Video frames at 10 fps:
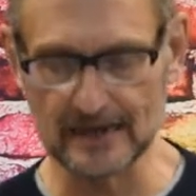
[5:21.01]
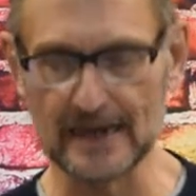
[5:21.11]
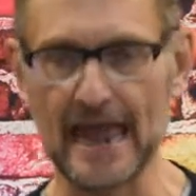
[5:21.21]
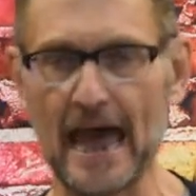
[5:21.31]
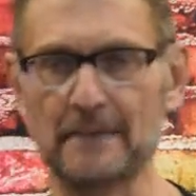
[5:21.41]

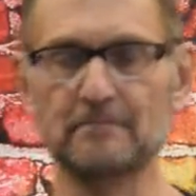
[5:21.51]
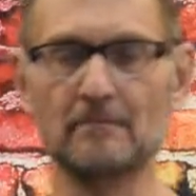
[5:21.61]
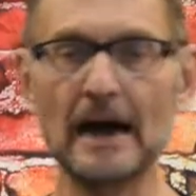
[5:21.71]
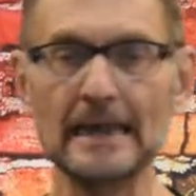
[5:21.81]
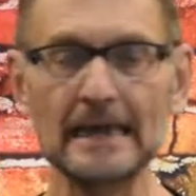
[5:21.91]
He had
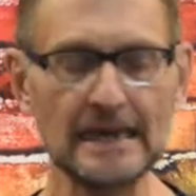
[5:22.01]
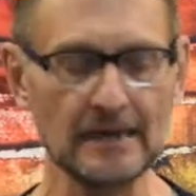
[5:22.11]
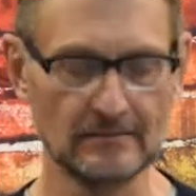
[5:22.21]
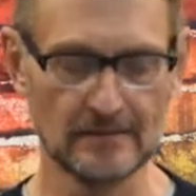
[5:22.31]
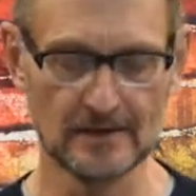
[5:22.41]

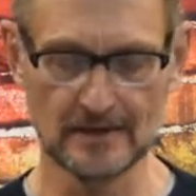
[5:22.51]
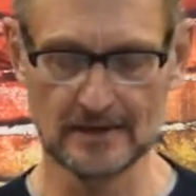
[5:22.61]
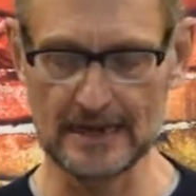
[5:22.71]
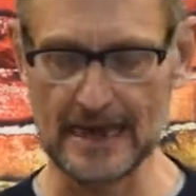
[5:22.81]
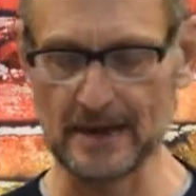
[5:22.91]
money,
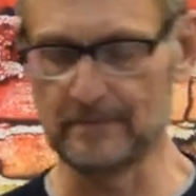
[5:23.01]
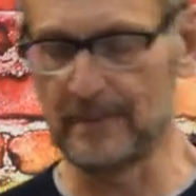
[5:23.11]
he had